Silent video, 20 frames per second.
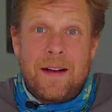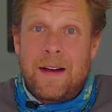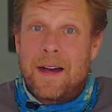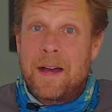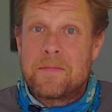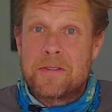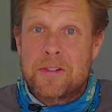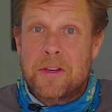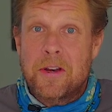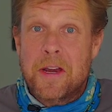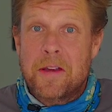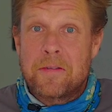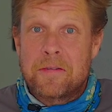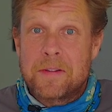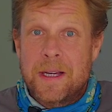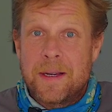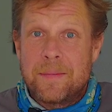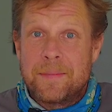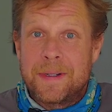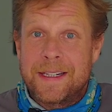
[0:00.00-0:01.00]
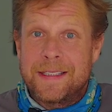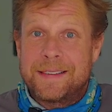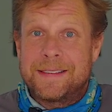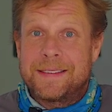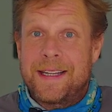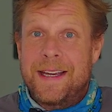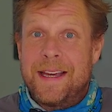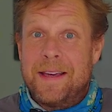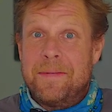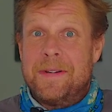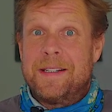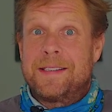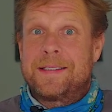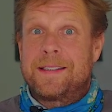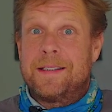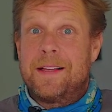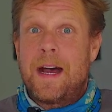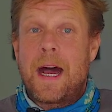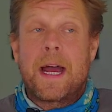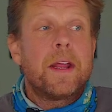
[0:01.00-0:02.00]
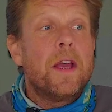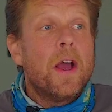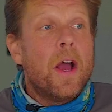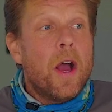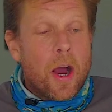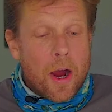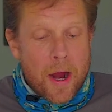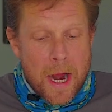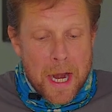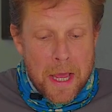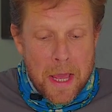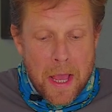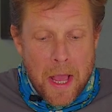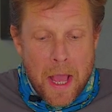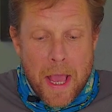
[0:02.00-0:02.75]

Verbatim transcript: I'm sorry for them because they missed a lot. All right.